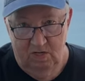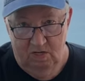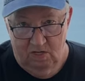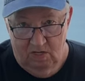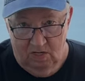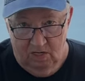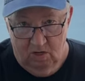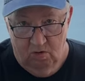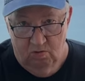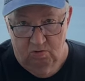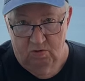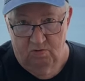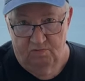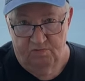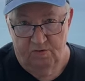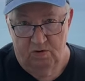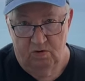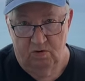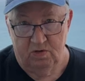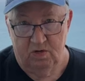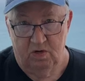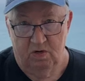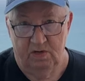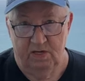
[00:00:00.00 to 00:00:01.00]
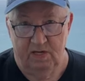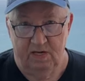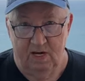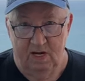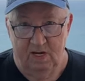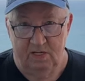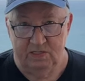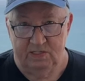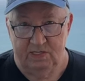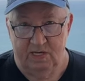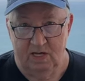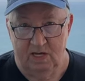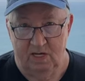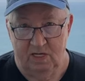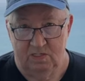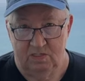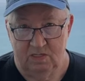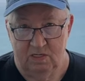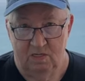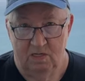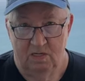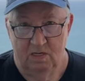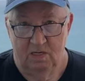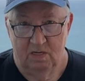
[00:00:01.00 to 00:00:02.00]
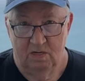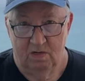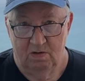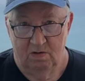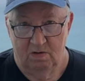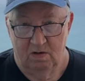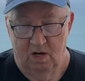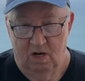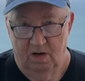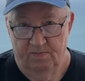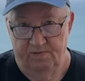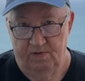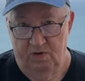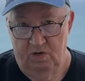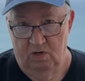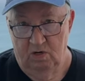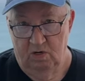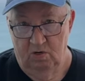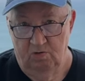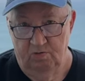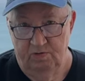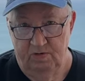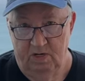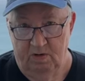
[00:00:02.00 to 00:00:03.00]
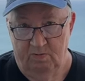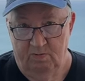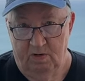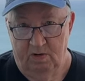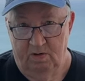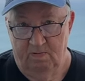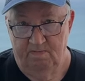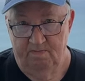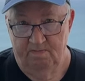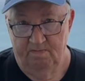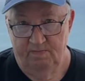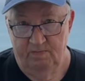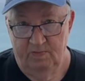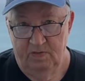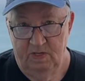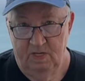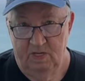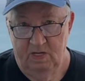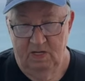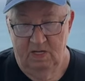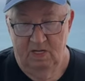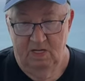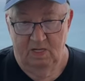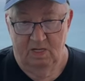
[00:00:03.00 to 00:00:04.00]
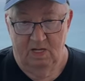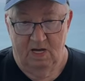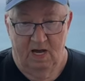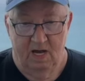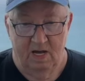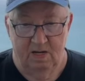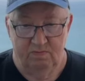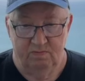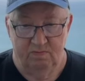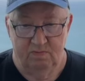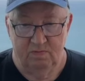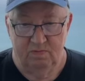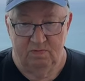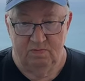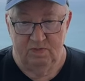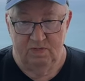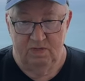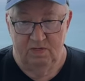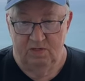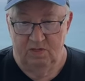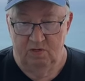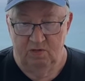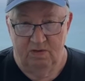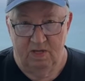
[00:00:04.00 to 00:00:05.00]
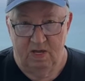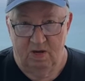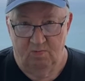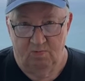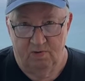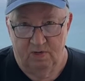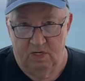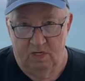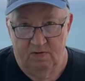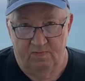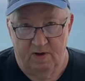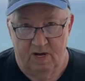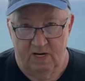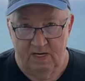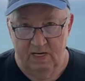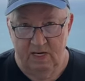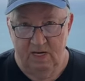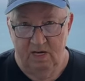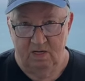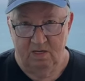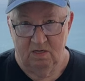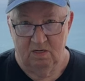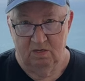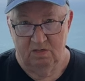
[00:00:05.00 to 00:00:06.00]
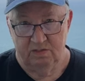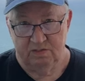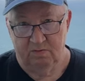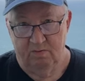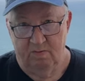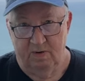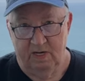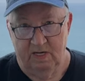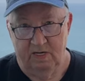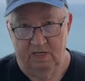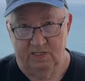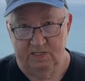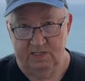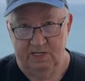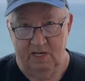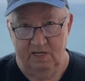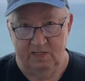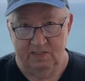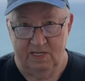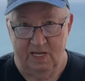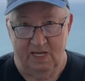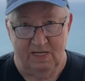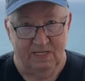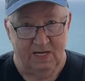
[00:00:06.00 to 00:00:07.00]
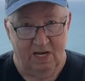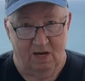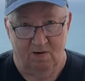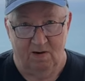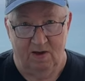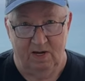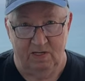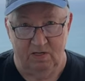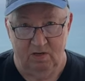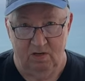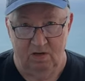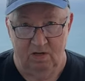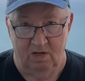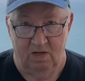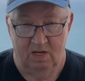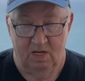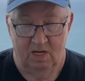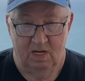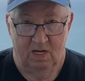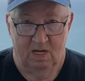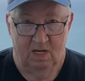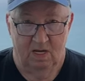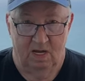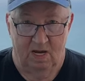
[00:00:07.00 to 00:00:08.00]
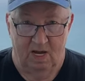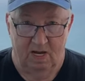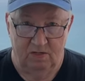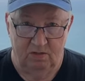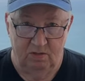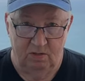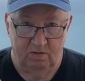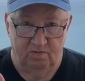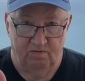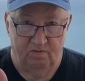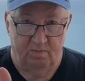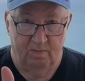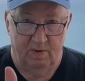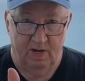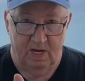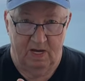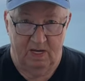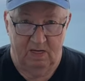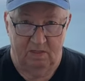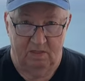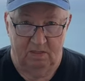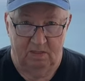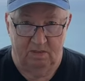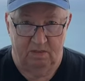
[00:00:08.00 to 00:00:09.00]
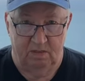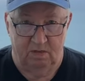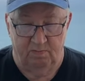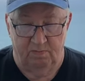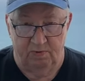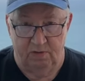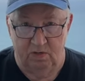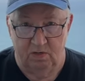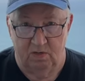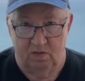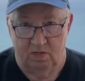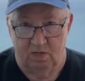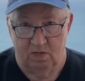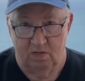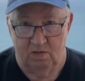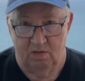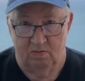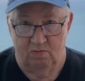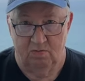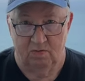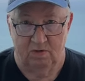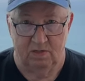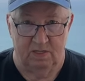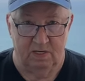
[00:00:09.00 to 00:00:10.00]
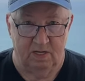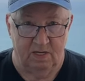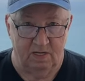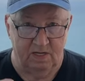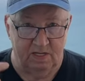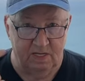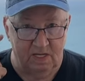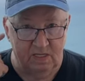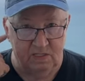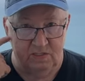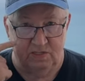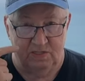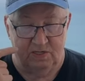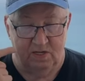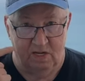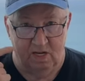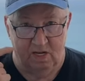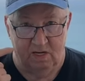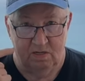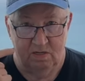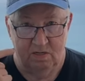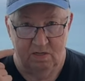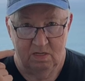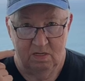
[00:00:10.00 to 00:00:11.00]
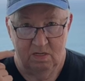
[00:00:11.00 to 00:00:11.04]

local phone call in the United States, off your old number. I do that whenever I need to call somebody in the States. That's how I do it. I do it from my computer with a headset